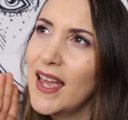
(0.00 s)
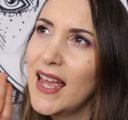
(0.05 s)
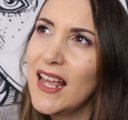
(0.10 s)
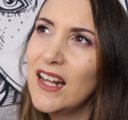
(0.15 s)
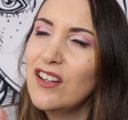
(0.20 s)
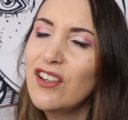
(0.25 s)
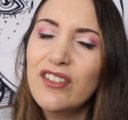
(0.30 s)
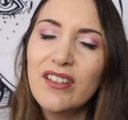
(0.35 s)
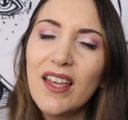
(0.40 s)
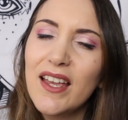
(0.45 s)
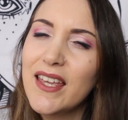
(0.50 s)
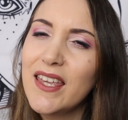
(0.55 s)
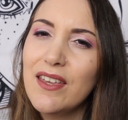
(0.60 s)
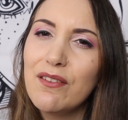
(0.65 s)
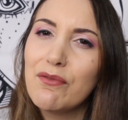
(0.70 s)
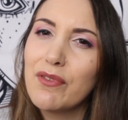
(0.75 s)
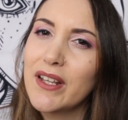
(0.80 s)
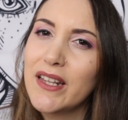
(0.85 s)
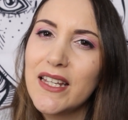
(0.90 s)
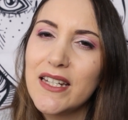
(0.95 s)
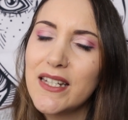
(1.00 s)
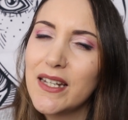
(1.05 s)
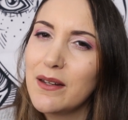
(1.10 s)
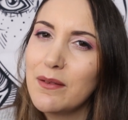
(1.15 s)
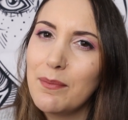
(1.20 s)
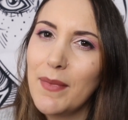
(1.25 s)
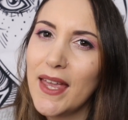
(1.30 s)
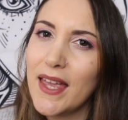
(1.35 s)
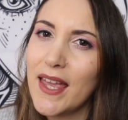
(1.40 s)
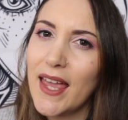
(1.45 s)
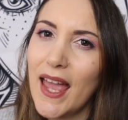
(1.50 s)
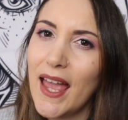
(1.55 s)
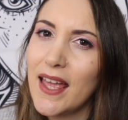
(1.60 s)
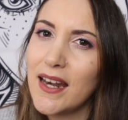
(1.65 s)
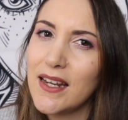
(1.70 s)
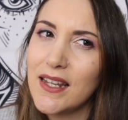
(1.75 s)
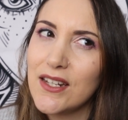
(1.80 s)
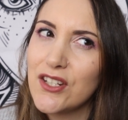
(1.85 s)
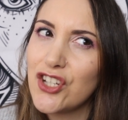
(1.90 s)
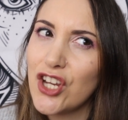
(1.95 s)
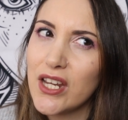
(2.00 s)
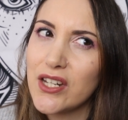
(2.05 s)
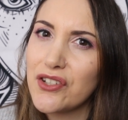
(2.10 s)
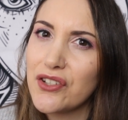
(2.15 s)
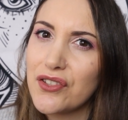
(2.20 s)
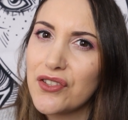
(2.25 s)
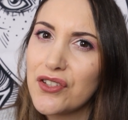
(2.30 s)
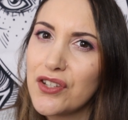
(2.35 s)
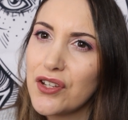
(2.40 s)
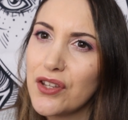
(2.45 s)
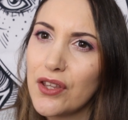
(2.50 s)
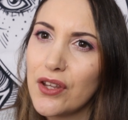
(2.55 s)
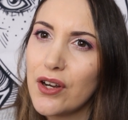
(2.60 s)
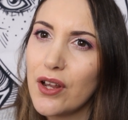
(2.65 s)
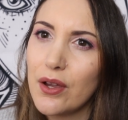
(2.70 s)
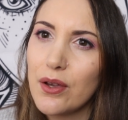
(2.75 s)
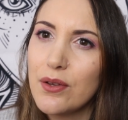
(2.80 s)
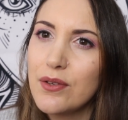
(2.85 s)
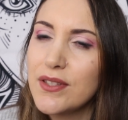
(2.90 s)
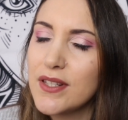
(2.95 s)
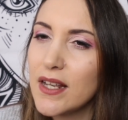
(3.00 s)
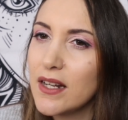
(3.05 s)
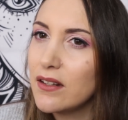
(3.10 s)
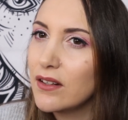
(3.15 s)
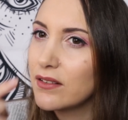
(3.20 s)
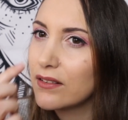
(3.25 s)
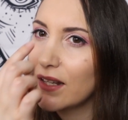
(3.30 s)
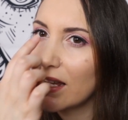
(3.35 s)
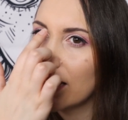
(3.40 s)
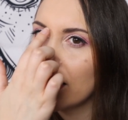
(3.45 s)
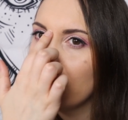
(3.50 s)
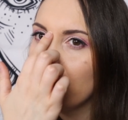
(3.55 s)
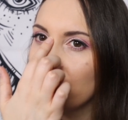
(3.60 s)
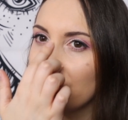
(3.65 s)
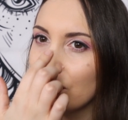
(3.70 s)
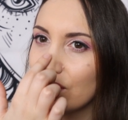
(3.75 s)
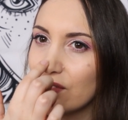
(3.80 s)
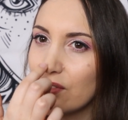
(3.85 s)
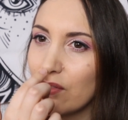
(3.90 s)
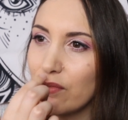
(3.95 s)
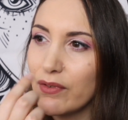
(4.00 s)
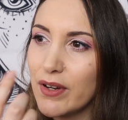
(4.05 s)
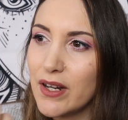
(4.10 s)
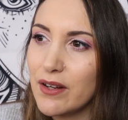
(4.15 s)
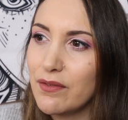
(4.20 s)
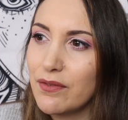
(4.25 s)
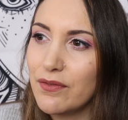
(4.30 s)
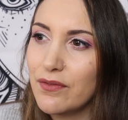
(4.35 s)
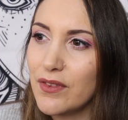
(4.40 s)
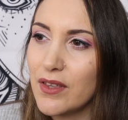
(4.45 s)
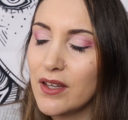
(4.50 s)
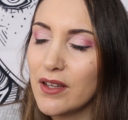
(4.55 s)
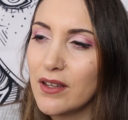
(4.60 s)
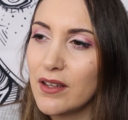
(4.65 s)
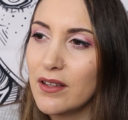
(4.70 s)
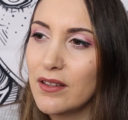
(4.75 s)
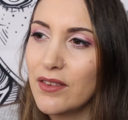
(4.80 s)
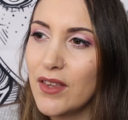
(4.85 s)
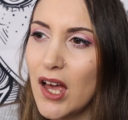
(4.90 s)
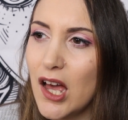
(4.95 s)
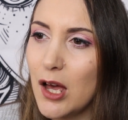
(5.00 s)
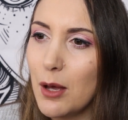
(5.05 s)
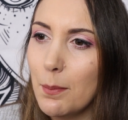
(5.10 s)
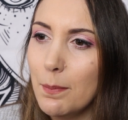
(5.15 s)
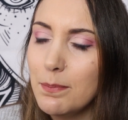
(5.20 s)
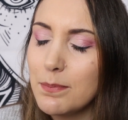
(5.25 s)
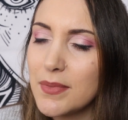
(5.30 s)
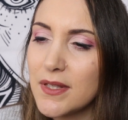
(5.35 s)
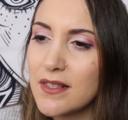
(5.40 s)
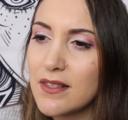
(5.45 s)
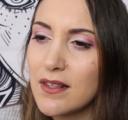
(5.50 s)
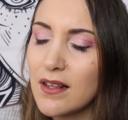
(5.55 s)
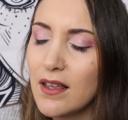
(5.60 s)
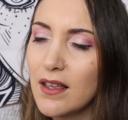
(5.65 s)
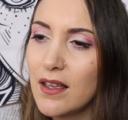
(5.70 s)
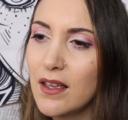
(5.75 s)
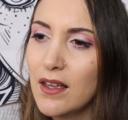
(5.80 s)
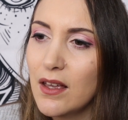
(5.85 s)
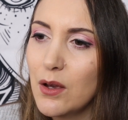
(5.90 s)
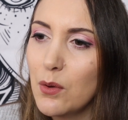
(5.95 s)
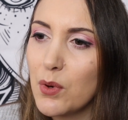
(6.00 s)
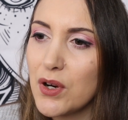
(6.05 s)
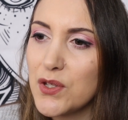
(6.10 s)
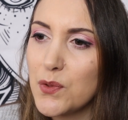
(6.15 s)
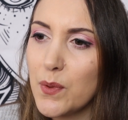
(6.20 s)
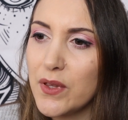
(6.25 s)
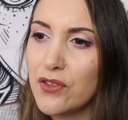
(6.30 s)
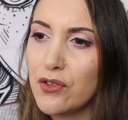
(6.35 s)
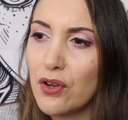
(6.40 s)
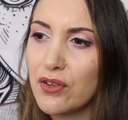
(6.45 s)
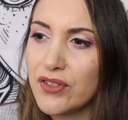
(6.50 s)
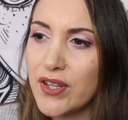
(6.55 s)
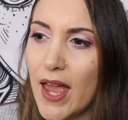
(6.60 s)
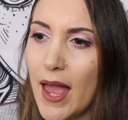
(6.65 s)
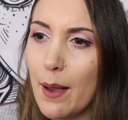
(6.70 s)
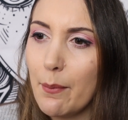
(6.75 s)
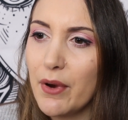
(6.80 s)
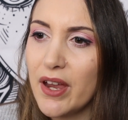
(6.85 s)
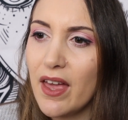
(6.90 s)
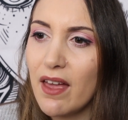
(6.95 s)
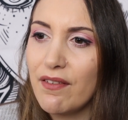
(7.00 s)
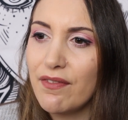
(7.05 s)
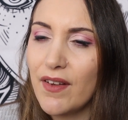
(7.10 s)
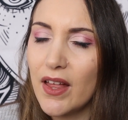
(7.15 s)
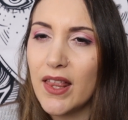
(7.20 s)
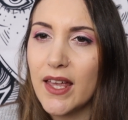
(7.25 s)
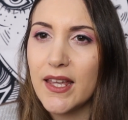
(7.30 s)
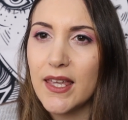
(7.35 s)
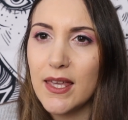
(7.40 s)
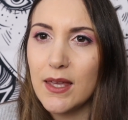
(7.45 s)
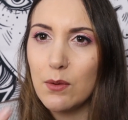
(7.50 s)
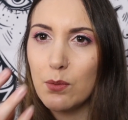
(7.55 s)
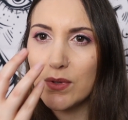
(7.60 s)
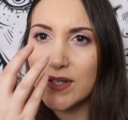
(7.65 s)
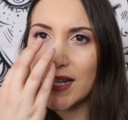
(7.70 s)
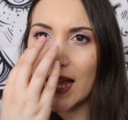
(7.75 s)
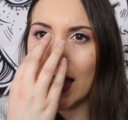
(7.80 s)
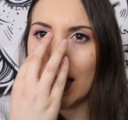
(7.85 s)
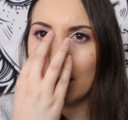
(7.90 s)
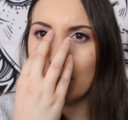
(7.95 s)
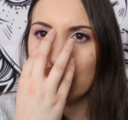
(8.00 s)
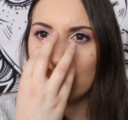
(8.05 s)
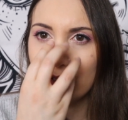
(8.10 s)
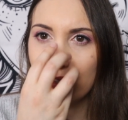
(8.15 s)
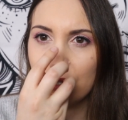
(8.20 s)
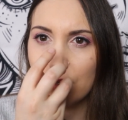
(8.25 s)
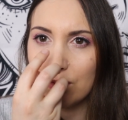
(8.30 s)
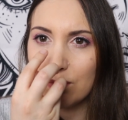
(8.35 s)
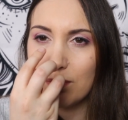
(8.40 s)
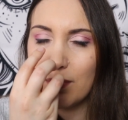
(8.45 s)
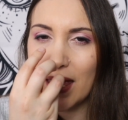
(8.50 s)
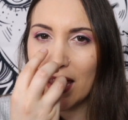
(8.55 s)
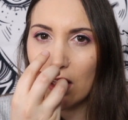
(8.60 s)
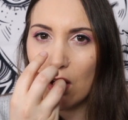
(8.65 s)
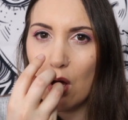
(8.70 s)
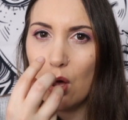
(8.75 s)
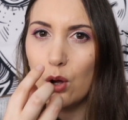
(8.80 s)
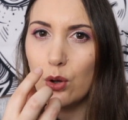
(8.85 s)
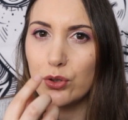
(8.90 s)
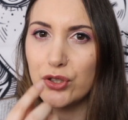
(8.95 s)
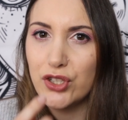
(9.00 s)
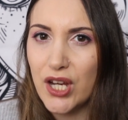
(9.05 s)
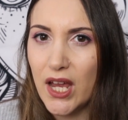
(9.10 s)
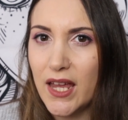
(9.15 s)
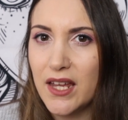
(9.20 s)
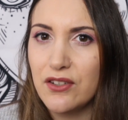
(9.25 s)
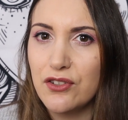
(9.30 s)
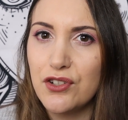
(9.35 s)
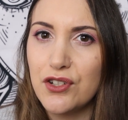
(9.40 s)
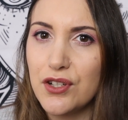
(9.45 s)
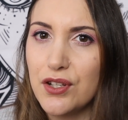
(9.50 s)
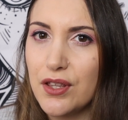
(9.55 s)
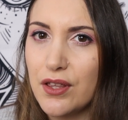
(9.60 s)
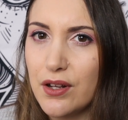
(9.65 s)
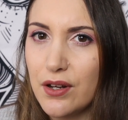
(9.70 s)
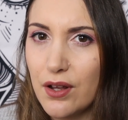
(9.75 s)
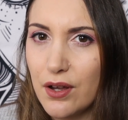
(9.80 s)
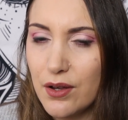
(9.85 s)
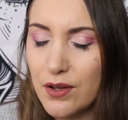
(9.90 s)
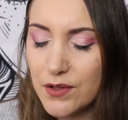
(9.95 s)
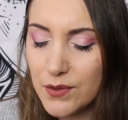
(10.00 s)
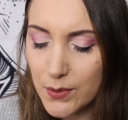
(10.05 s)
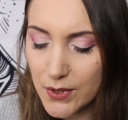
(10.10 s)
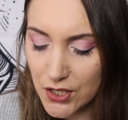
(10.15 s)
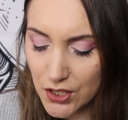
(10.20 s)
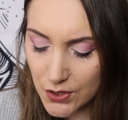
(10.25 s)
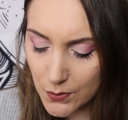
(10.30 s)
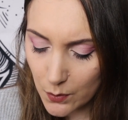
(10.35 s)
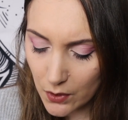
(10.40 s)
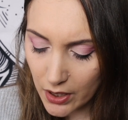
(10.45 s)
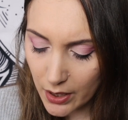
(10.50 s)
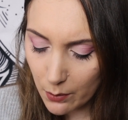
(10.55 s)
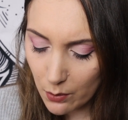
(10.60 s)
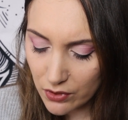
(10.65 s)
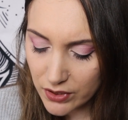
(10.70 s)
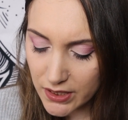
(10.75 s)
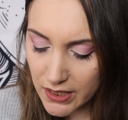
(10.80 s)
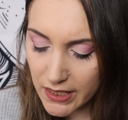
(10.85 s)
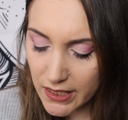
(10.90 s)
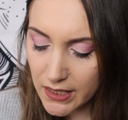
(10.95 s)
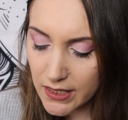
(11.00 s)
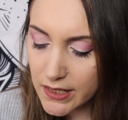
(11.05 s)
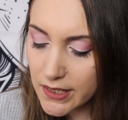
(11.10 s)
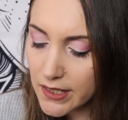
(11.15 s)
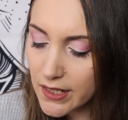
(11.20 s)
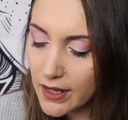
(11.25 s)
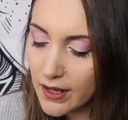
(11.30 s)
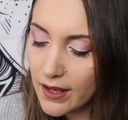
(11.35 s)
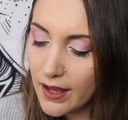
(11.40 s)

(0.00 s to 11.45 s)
it looked like he really didn't make any changes to the nose. It looked like he just got rid of the humps. Whereas with Dr. Emre, I felt like he was able to make a whole change to the nose, which is what I wanted.